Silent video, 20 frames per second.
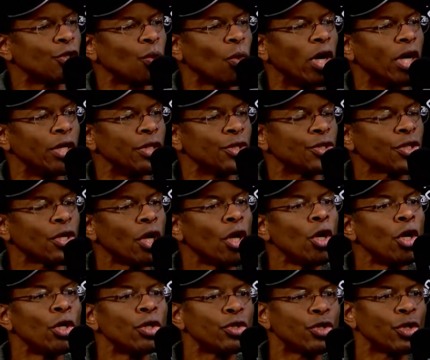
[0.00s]
was
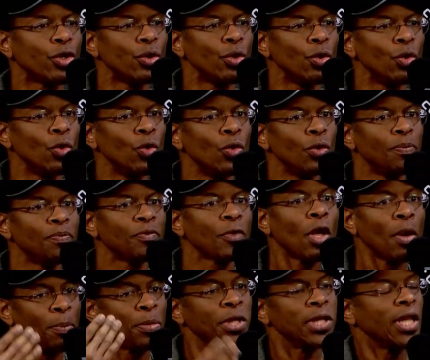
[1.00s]
to
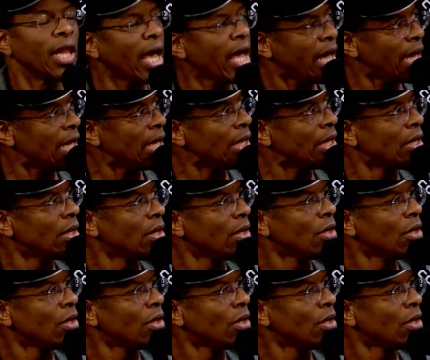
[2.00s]
play,